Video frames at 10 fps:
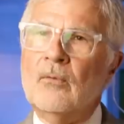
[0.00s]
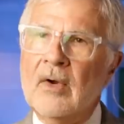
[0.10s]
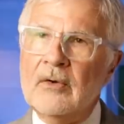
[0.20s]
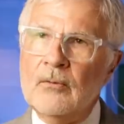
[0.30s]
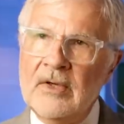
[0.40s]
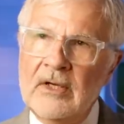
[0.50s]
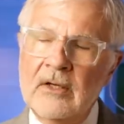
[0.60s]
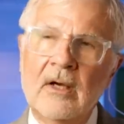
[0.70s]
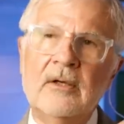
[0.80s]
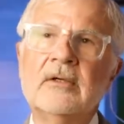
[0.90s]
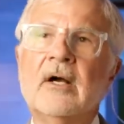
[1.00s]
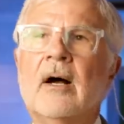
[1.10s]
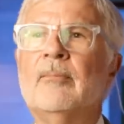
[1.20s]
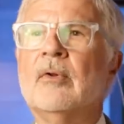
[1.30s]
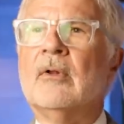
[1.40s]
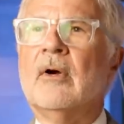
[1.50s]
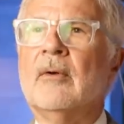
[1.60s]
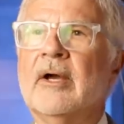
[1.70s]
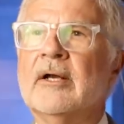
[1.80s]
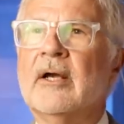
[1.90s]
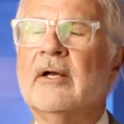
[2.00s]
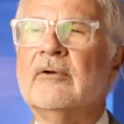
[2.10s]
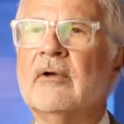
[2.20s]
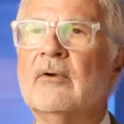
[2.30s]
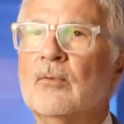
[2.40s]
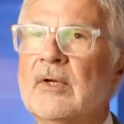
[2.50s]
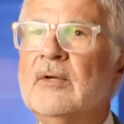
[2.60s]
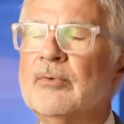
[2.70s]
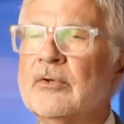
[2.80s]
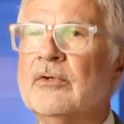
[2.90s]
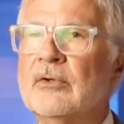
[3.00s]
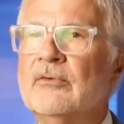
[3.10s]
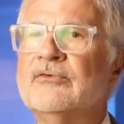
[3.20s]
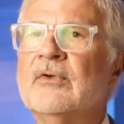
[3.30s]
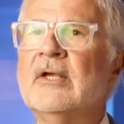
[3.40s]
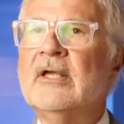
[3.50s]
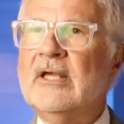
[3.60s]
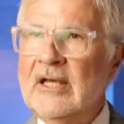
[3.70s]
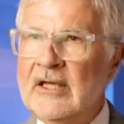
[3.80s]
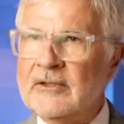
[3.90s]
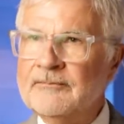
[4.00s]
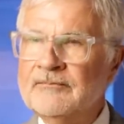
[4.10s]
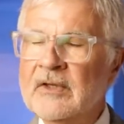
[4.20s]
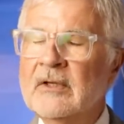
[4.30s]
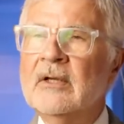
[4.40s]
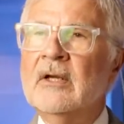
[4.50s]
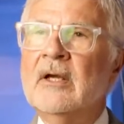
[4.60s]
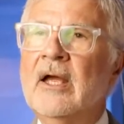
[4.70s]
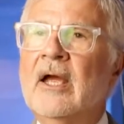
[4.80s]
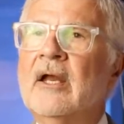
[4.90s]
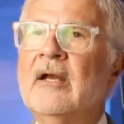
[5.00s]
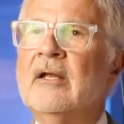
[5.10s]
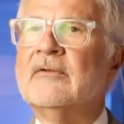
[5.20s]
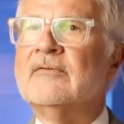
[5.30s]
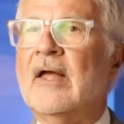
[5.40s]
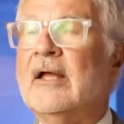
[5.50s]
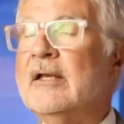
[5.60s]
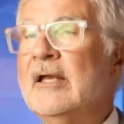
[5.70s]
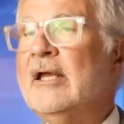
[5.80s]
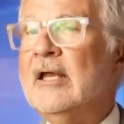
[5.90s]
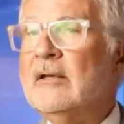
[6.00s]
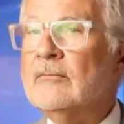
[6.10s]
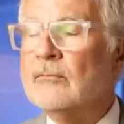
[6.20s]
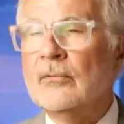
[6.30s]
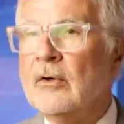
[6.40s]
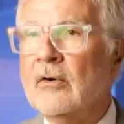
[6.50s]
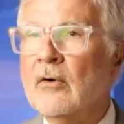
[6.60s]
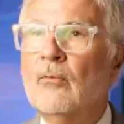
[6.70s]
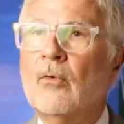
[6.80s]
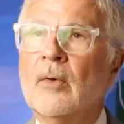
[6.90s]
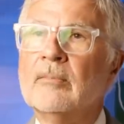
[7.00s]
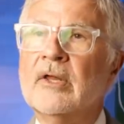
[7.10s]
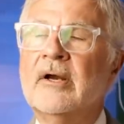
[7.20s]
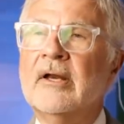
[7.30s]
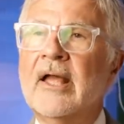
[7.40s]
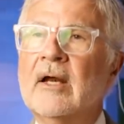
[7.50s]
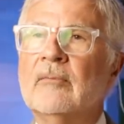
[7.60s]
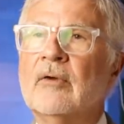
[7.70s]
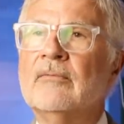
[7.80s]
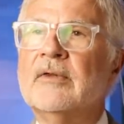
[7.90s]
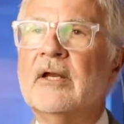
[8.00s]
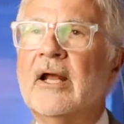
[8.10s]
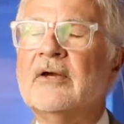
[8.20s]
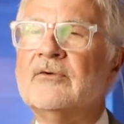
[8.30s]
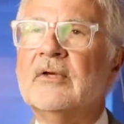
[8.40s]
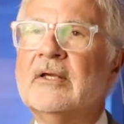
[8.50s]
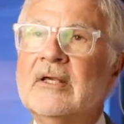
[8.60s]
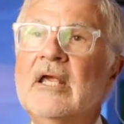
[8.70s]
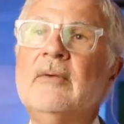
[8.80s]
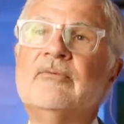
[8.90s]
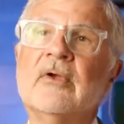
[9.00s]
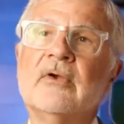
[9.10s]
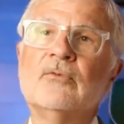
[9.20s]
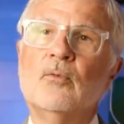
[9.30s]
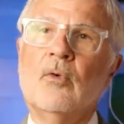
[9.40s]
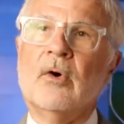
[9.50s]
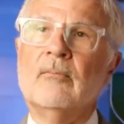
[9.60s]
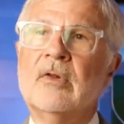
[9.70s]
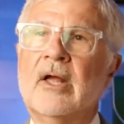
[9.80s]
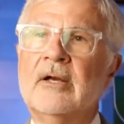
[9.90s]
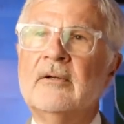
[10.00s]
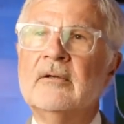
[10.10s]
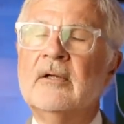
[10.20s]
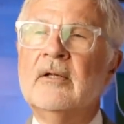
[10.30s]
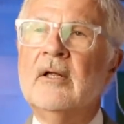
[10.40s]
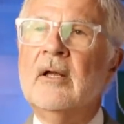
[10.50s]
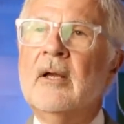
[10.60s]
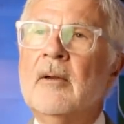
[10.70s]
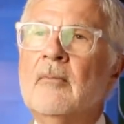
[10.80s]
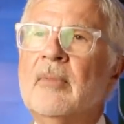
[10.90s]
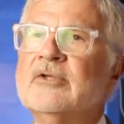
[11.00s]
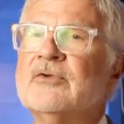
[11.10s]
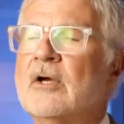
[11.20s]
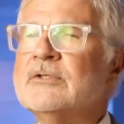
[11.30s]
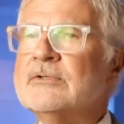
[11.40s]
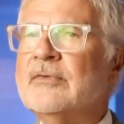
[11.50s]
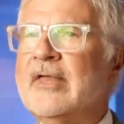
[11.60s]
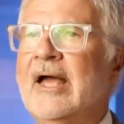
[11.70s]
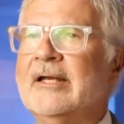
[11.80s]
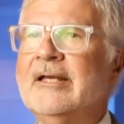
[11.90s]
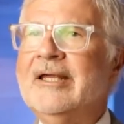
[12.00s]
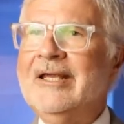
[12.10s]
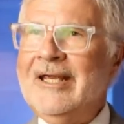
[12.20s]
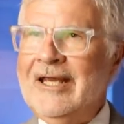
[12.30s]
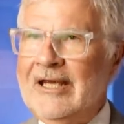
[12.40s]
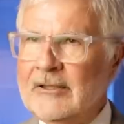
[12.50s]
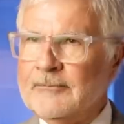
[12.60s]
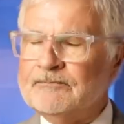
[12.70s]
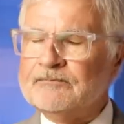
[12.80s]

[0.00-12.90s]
when we uncouple our mitochondria, we produce heat. And it's that heat, we're a warm blooded animal, that actually keeps us warm blooded. But it's also that heat